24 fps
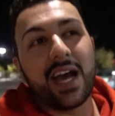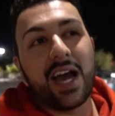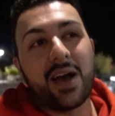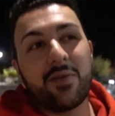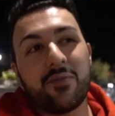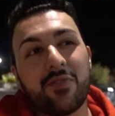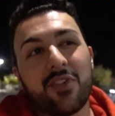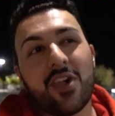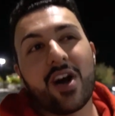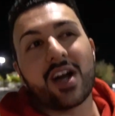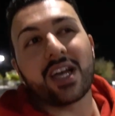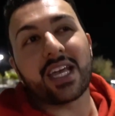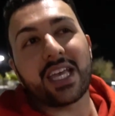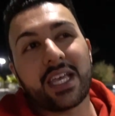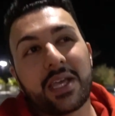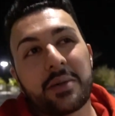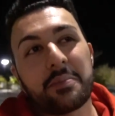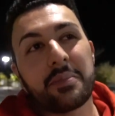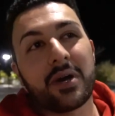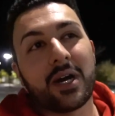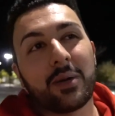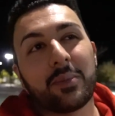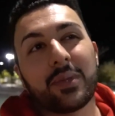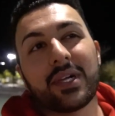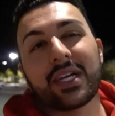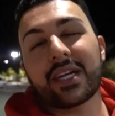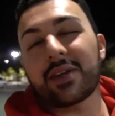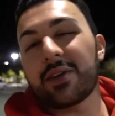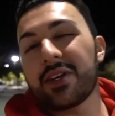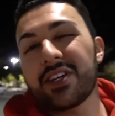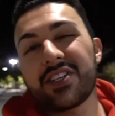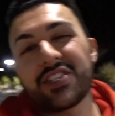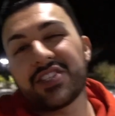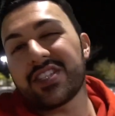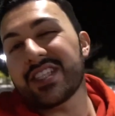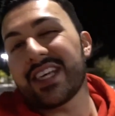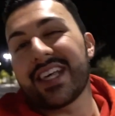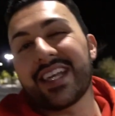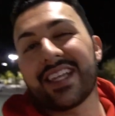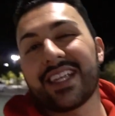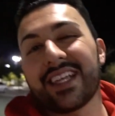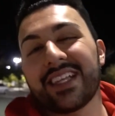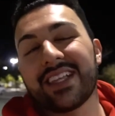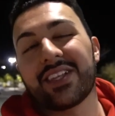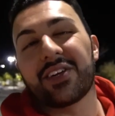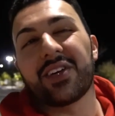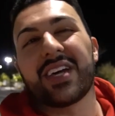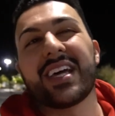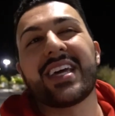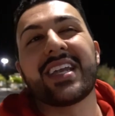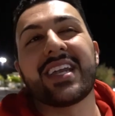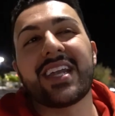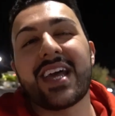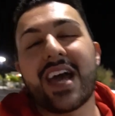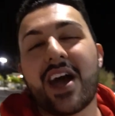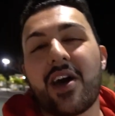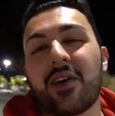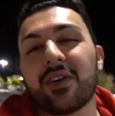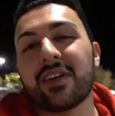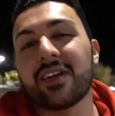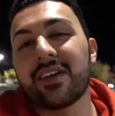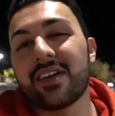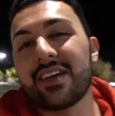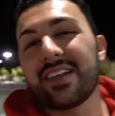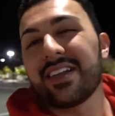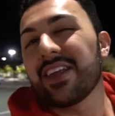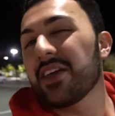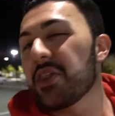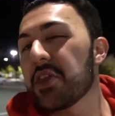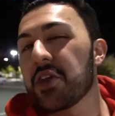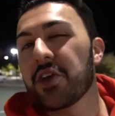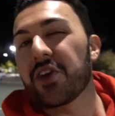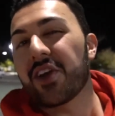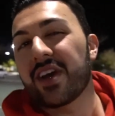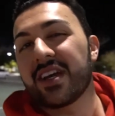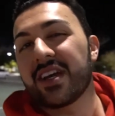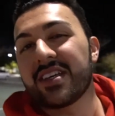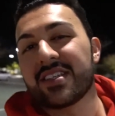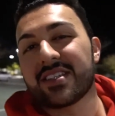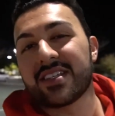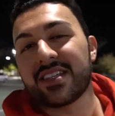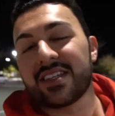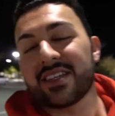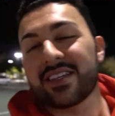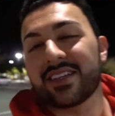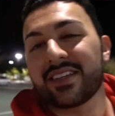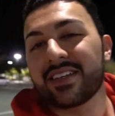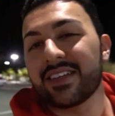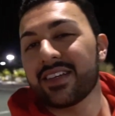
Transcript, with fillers: I'm vlogging in public. Just set a little in and out. Nothing crazy.